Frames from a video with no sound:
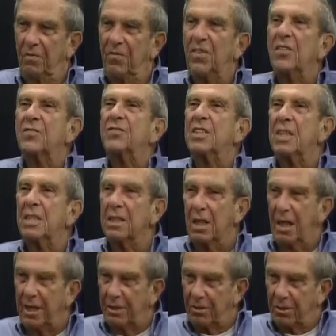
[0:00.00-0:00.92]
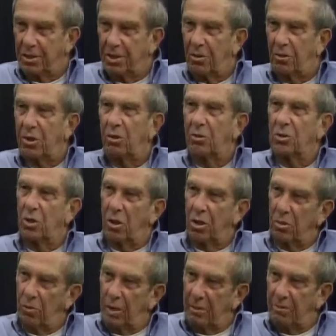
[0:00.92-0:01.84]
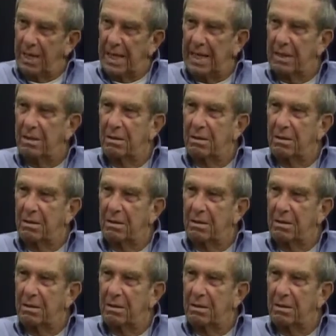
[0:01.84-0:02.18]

1500s, so it goes all the way back.